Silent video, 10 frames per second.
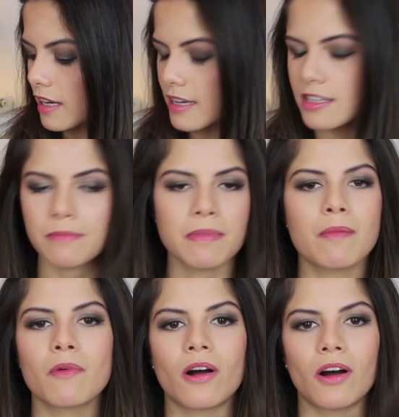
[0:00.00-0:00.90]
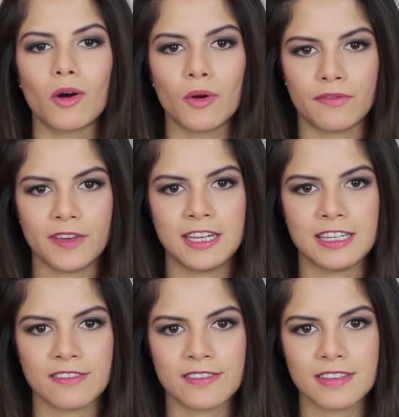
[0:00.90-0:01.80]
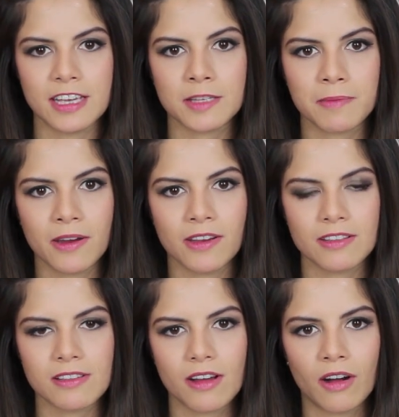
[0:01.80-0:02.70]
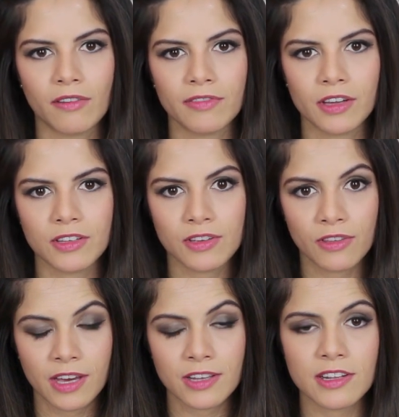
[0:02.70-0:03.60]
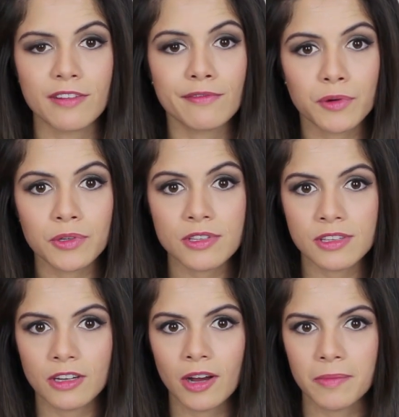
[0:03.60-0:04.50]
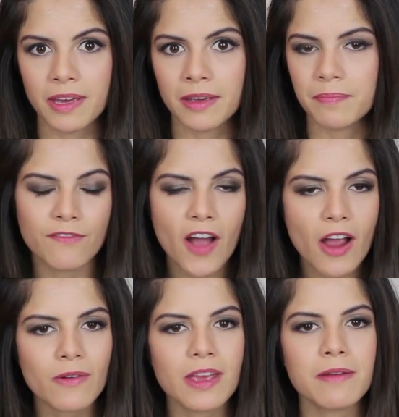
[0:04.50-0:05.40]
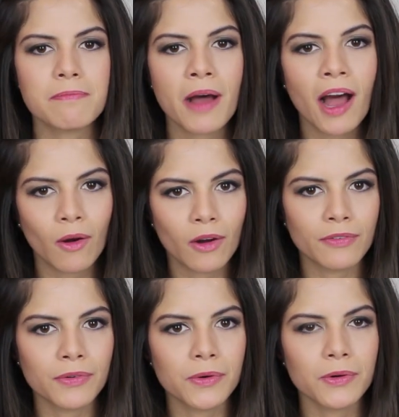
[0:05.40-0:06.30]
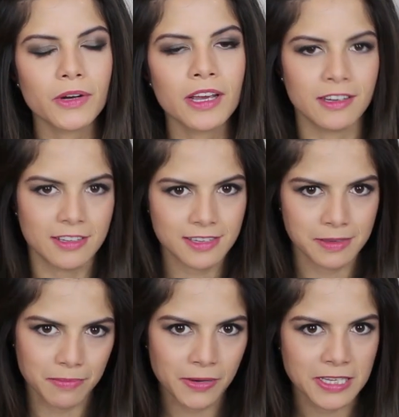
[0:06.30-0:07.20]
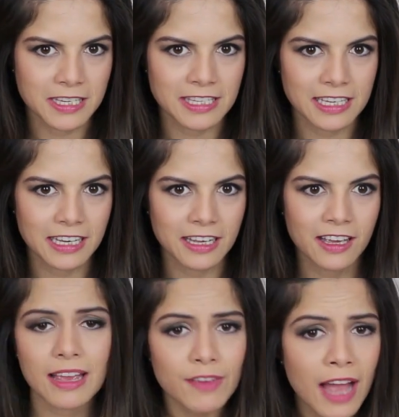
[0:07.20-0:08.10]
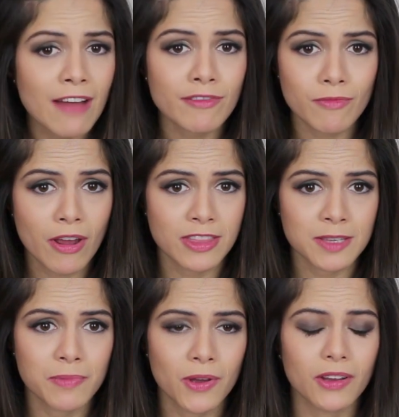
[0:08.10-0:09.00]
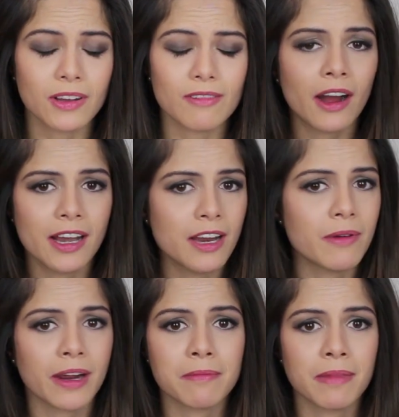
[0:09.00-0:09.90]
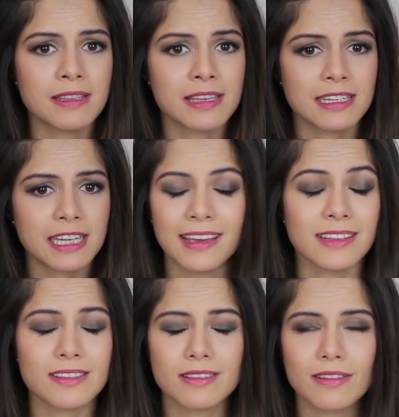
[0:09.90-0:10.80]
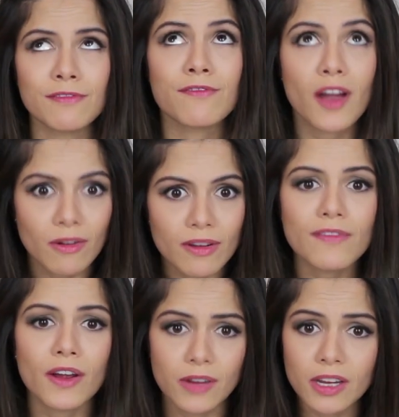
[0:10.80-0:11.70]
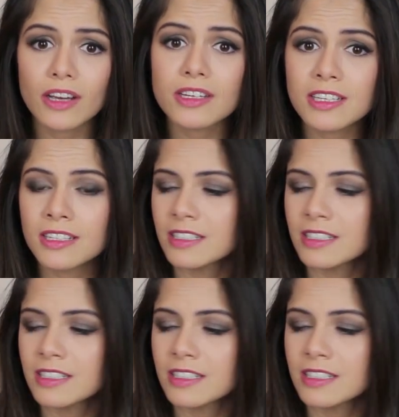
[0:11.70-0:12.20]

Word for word: is a memoir of Edith's experience of the two thousand four tsunami. Very powerful in its simplicity. If you haven't read this book, highly recommend it. It's very, very good.